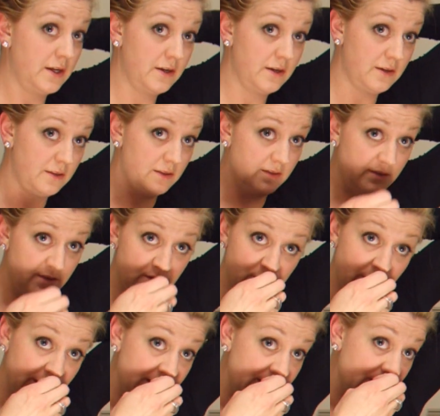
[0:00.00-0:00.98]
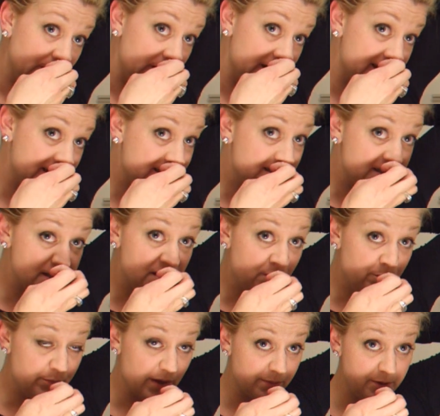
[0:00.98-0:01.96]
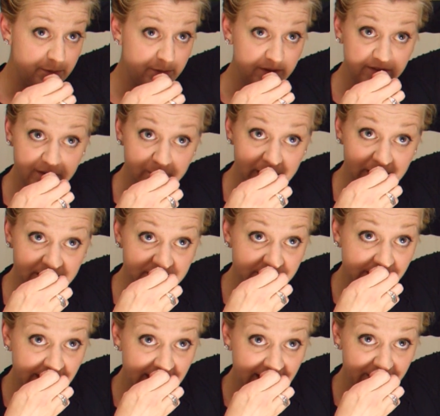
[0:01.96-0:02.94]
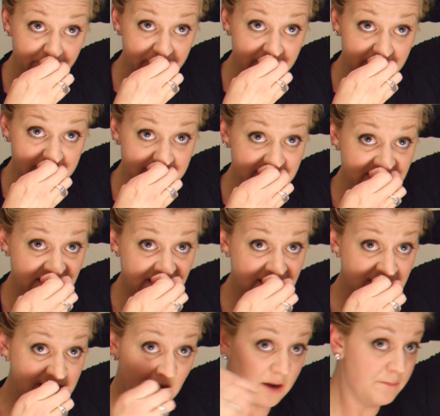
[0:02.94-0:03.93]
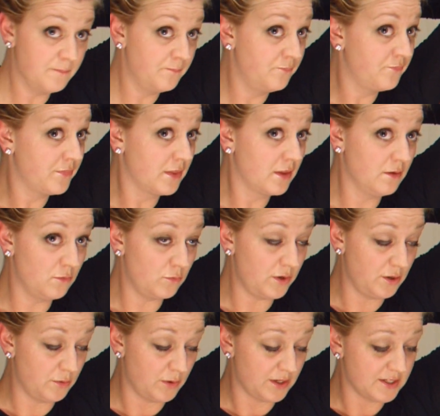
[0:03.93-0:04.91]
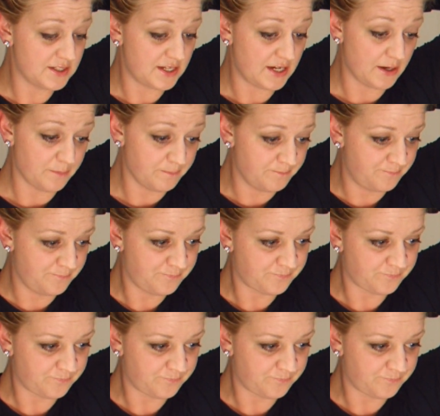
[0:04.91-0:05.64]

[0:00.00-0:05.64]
And this is why you want bobby pins that match your hair, because you don't want to see them.